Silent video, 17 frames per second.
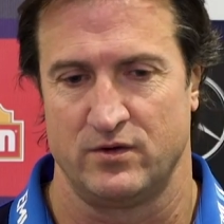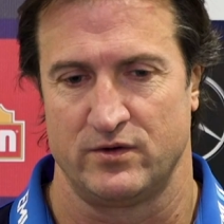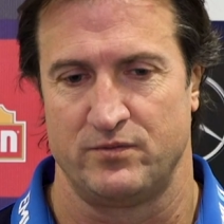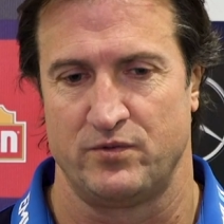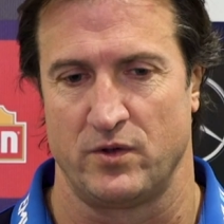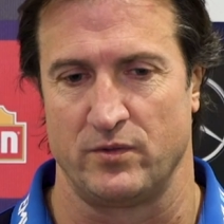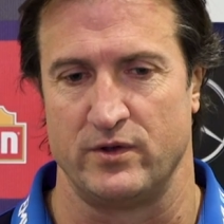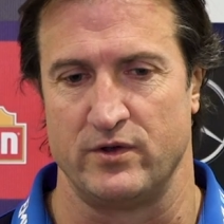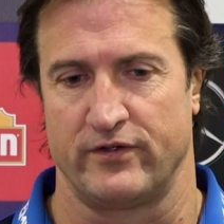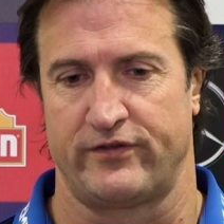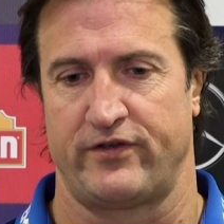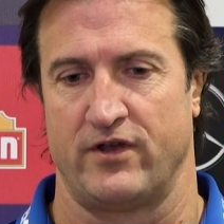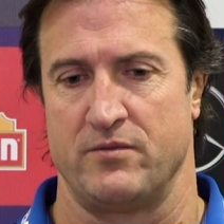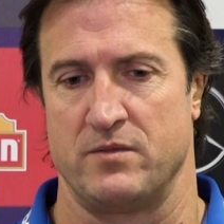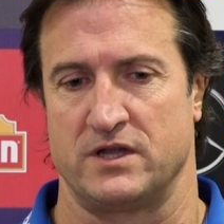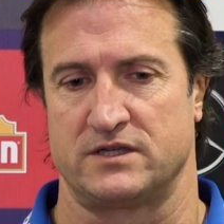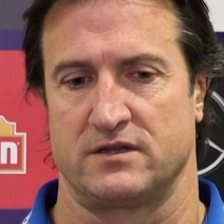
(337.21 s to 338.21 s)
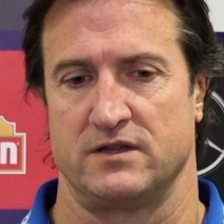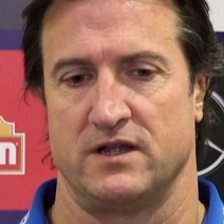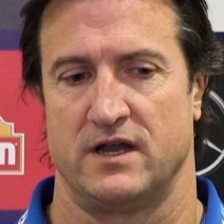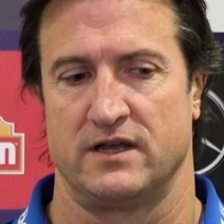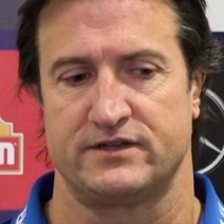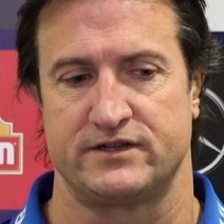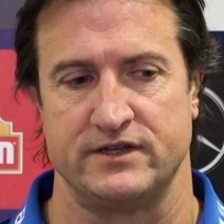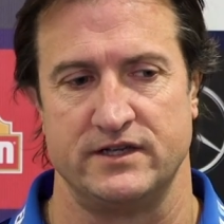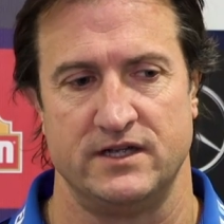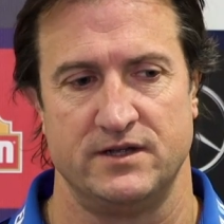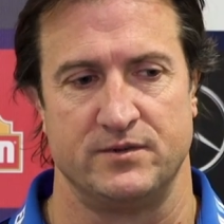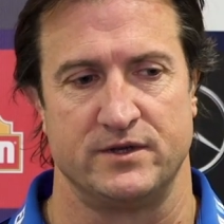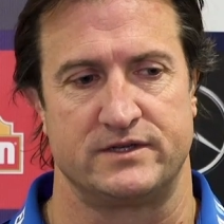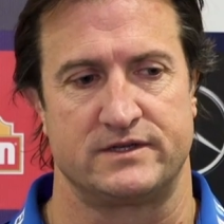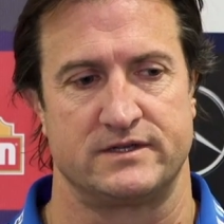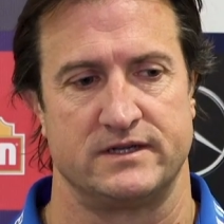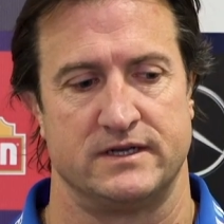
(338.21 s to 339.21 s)
we probably not so much last year,
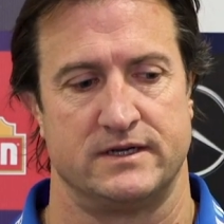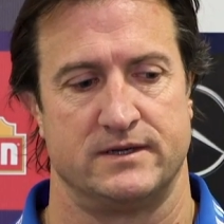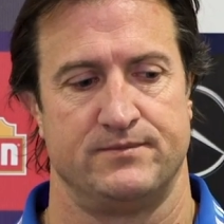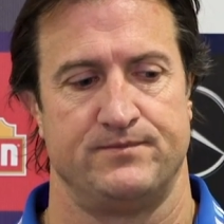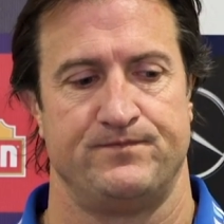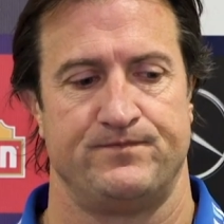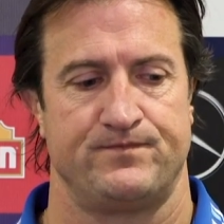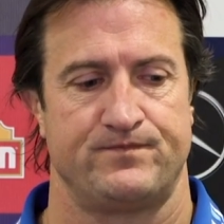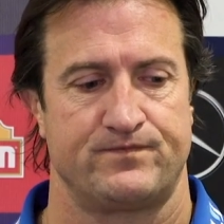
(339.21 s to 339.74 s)
but um,